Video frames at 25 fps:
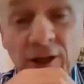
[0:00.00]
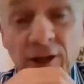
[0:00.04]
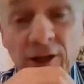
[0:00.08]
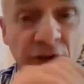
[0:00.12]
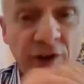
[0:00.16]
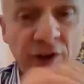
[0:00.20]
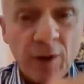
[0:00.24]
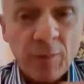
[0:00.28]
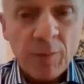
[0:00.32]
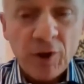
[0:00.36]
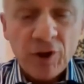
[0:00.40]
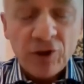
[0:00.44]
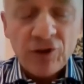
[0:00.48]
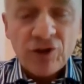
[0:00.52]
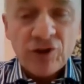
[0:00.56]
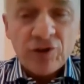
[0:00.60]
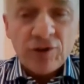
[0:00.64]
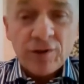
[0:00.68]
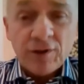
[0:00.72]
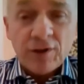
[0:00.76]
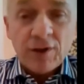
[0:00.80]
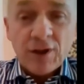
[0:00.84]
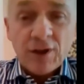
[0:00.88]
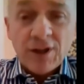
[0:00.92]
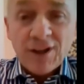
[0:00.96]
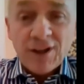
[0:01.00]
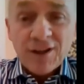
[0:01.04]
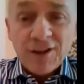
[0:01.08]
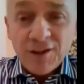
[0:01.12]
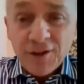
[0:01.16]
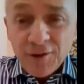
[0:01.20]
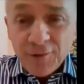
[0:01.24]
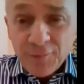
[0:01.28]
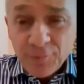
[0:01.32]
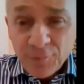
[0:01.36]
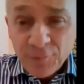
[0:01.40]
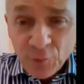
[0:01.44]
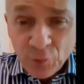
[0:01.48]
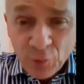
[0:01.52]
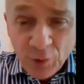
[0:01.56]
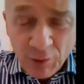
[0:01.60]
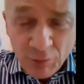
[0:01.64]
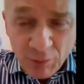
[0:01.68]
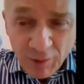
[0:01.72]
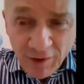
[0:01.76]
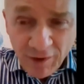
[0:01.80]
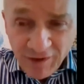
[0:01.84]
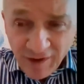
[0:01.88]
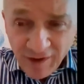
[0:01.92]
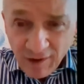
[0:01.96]
you so much. We
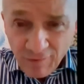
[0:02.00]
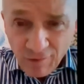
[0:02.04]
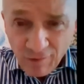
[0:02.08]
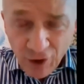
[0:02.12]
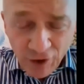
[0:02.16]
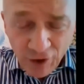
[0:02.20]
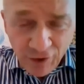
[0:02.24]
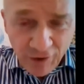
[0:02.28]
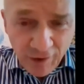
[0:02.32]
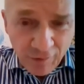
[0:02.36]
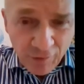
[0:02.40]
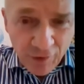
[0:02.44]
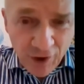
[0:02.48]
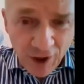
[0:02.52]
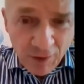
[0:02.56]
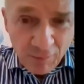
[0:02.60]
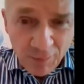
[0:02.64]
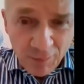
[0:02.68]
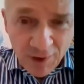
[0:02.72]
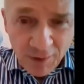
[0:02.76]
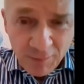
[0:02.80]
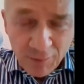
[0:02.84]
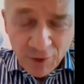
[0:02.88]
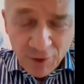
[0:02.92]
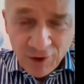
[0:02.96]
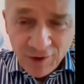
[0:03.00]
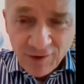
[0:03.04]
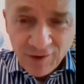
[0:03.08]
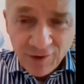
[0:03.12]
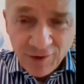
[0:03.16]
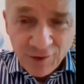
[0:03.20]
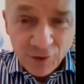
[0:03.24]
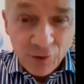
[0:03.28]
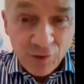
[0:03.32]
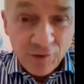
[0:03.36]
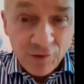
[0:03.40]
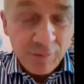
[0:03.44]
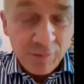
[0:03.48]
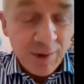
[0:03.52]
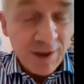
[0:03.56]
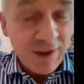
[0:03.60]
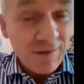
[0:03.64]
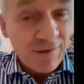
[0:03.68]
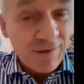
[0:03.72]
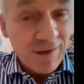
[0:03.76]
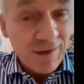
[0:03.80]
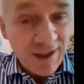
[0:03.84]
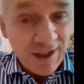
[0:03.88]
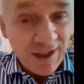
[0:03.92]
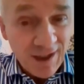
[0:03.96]
received lots of compliments. You've been
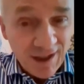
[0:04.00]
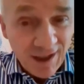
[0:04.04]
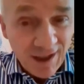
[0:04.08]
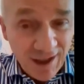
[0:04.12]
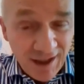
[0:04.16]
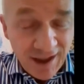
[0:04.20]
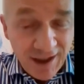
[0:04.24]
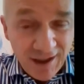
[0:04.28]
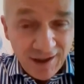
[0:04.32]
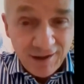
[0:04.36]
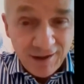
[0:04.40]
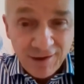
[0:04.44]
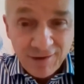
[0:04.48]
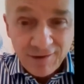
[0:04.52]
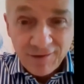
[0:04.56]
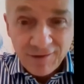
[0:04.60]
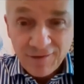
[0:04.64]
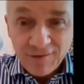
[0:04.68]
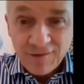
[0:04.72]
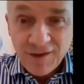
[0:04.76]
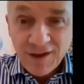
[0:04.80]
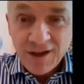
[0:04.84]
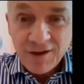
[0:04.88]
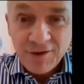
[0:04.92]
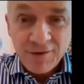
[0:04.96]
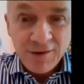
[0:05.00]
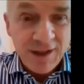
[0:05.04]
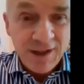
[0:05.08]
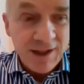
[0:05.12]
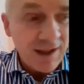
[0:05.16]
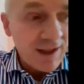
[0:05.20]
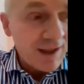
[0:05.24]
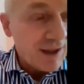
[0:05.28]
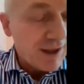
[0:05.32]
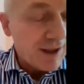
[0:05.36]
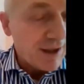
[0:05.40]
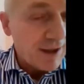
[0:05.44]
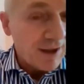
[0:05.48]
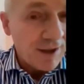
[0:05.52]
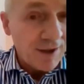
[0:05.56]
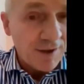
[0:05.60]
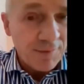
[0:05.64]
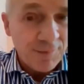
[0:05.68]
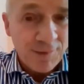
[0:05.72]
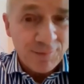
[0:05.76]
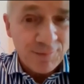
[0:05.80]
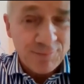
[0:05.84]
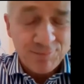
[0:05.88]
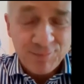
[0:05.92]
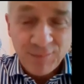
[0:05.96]
very clear,
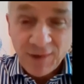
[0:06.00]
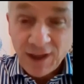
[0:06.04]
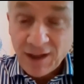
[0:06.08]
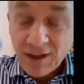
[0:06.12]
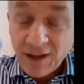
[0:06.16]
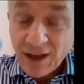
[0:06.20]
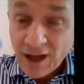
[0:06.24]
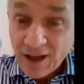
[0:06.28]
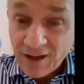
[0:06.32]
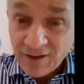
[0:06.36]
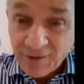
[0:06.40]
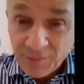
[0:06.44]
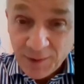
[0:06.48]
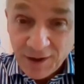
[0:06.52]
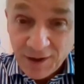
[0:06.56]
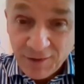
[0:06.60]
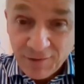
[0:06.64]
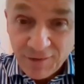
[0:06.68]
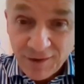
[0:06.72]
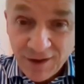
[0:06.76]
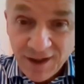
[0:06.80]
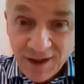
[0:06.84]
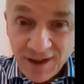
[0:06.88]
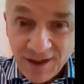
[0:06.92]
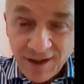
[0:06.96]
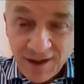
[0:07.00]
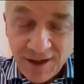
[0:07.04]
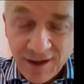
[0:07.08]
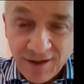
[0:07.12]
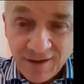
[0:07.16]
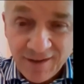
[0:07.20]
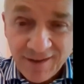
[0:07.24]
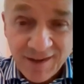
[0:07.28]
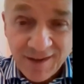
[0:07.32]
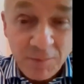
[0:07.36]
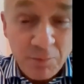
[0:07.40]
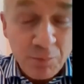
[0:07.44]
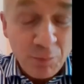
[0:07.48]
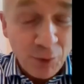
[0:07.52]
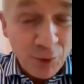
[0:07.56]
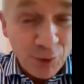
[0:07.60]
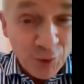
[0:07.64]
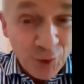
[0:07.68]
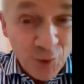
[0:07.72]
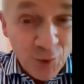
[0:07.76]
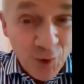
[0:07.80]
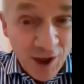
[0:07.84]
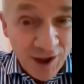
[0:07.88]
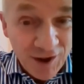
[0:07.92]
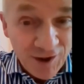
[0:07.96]
it has been very simple
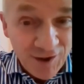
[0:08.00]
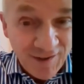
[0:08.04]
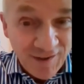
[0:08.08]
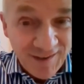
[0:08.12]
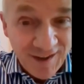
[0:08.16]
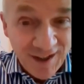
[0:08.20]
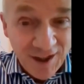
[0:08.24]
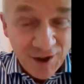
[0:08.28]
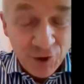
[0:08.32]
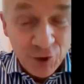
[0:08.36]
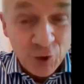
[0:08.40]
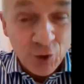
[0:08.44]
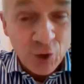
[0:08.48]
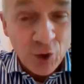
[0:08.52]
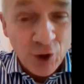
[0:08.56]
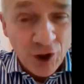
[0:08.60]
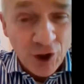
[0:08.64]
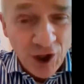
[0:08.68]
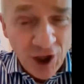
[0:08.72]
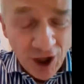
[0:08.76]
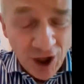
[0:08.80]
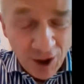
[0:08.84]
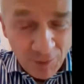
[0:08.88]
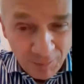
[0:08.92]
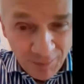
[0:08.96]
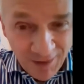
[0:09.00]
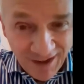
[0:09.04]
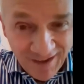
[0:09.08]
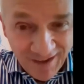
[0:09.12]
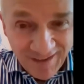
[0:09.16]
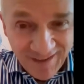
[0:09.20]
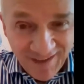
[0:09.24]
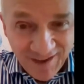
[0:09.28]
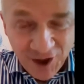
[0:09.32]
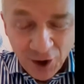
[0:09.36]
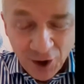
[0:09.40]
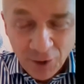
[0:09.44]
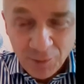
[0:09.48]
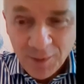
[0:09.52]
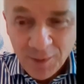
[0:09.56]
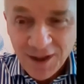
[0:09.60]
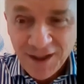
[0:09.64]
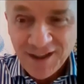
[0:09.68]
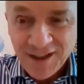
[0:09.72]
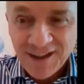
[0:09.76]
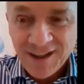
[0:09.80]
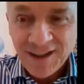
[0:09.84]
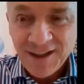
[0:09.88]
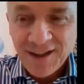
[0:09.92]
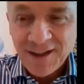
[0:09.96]
to understand, you know, a complex
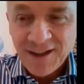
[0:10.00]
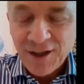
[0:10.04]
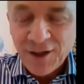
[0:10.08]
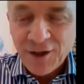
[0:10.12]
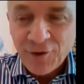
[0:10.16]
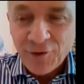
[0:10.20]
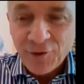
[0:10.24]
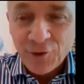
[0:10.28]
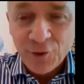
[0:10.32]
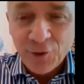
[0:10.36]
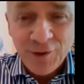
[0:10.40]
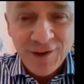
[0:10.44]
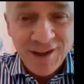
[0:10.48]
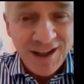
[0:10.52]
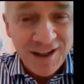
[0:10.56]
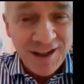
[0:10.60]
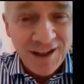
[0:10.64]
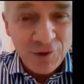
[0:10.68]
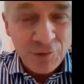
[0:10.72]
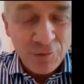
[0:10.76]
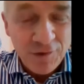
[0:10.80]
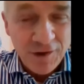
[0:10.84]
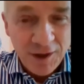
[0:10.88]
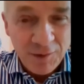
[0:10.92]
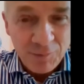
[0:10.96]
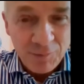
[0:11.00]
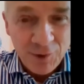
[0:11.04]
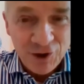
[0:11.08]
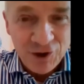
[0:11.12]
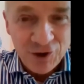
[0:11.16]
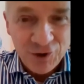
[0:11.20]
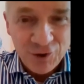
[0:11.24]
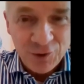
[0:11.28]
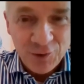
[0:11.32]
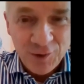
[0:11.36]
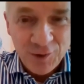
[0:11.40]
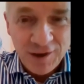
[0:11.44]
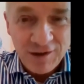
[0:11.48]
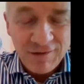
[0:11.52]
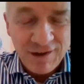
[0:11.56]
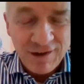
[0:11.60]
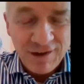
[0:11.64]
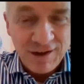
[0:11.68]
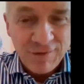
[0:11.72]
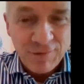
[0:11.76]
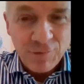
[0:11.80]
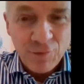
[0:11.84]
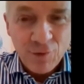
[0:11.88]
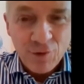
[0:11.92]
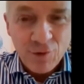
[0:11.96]
topic. So thank you very much, you know, Eva,
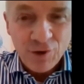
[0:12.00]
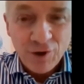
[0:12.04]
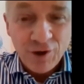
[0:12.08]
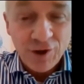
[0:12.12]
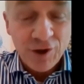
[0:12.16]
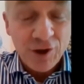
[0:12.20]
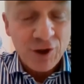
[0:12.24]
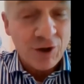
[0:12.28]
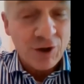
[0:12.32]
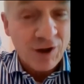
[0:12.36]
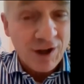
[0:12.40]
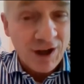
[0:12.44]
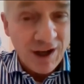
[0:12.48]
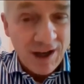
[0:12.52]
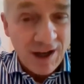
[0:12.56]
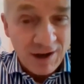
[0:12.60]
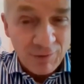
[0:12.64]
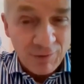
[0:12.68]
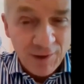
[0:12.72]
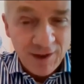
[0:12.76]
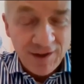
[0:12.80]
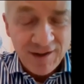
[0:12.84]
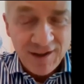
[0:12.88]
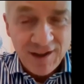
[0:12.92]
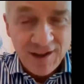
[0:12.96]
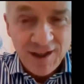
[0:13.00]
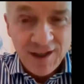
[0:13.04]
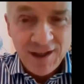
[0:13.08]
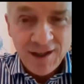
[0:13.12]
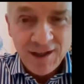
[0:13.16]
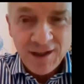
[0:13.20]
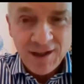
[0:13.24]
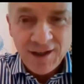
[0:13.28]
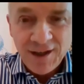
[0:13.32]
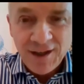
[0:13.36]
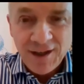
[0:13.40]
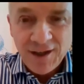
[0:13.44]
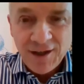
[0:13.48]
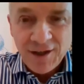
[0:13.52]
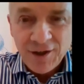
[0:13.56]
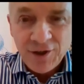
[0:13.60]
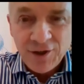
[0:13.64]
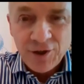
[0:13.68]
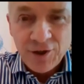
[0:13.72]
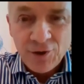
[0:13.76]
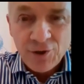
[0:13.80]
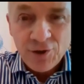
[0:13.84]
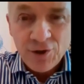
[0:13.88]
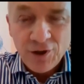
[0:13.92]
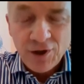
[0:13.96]
for your clarity,
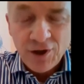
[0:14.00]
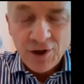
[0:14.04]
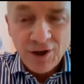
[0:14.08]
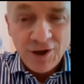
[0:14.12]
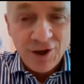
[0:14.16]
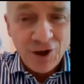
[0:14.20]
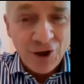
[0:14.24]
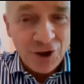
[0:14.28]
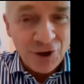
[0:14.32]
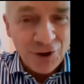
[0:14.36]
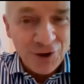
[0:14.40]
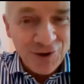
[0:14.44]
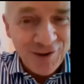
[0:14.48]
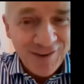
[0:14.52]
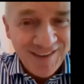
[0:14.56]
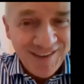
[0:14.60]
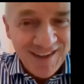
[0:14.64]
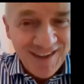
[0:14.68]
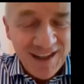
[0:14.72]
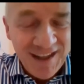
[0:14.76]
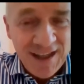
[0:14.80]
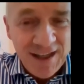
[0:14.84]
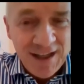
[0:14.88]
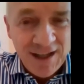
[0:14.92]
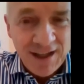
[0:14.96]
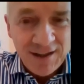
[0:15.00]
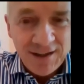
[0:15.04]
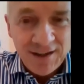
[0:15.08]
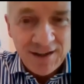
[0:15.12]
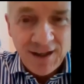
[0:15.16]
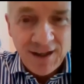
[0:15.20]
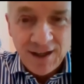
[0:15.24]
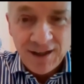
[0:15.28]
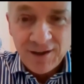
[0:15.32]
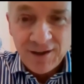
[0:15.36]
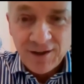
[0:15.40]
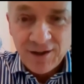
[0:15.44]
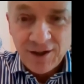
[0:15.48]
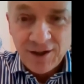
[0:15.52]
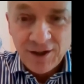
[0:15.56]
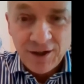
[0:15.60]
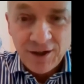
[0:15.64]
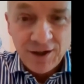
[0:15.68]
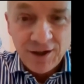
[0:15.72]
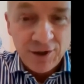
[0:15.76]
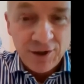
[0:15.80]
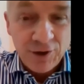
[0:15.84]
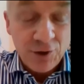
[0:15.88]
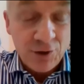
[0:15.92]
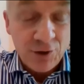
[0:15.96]
your honesty, and
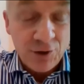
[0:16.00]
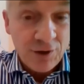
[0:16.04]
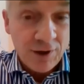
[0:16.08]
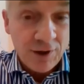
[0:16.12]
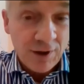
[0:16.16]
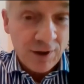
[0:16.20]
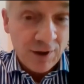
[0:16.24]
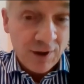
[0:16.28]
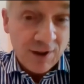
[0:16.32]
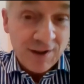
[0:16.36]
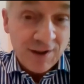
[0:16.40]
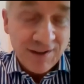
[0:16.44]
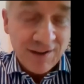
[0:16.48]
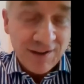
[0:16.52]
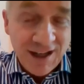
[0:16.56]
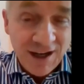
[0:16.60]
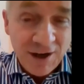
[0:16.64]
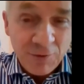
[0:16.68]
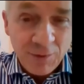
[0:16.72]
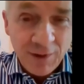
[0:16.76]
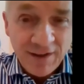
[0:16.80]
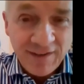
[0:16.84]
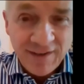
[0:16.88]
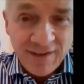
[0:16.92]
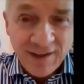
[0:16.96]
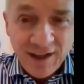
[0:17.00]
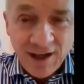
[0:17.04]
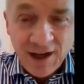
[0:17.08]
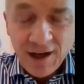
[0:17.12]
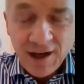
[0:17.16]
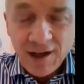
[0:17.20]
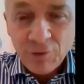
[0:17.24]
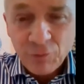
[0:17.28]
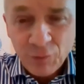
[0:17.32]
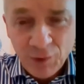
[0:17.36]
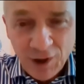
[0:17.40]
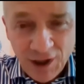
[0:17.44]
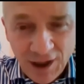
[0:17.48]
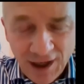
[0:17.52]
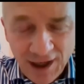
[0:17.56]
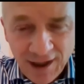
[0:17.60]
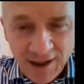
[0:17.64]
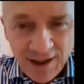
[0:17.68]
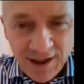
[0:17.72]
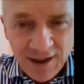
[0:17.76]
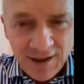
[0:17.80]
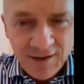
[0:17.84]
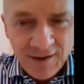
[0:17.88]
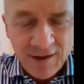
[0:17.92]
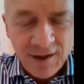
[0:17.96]
your direct style. We
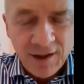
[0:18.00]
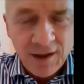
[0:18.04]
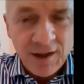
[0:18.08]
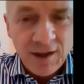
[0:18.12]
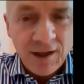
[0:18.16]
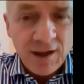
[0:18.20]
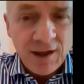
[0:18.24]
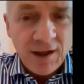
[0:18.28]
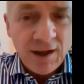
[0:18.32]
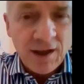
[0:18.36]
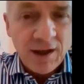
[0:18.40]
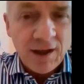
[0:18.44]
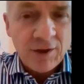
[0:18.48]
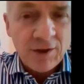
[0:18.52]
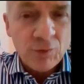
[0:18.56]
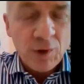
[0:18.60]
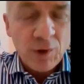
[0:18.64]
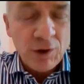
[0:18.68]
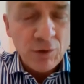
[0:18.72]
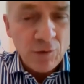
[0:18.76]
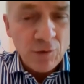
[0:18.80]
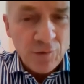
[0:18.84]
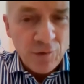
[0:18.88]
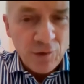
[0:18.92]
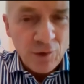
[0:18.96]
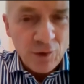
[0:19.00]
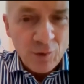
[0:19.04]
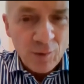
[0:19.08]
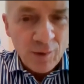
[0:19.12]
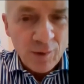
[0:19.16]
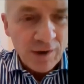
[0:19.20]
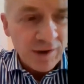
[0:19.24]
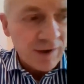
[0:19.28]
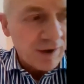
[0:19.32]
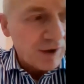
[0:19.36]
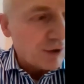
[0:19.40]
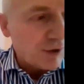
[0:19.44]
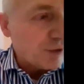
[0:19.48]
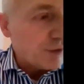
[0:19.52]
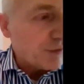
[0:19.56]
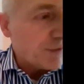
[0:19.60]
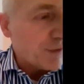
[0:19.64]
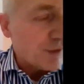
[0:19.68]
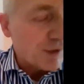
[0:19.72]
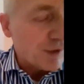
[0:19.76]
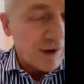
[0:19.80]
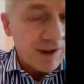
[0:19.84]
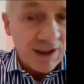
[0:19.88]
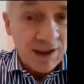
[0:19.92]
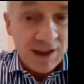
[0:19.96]
like it. And we look forward, you know,
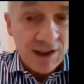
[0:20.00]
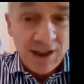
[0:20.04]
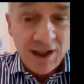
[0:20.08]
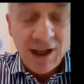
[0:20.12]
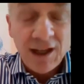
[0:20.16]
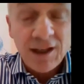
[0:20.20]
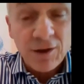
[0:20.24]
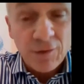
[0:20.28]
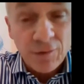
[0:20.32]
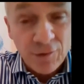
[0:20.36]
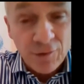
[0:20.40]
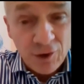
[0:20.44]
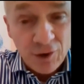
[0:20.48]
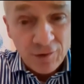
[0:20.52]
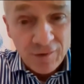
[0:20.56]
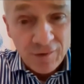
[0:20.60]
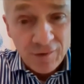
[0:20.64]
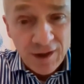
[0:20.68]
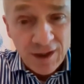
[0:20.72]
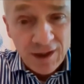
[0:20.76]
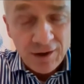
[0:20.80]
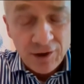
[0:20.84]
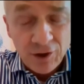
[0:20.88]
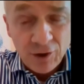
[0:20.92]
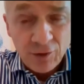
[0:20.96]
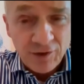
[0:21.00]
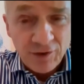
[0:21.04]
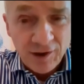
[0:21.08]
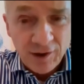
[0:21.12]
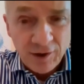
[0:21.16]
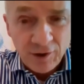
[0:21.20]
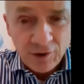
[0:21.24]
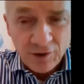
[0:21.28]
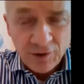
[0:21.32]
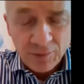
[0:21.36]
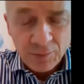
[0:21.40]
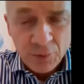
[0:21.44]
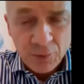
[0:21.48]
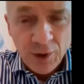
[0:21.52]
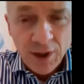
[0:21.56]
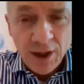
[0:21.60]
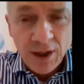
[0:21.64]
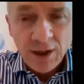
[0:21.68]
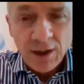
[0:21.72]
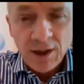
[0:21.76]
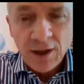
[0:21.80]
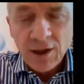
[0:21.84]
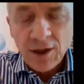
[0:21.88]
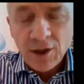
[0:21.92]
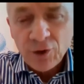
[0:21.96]
for the end of COVID, using your
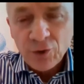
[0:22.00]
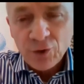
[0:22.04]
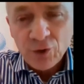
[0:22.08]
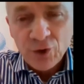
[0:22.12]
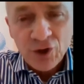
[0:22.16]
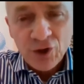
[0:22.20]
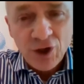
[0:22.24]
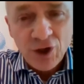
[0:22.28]
spray to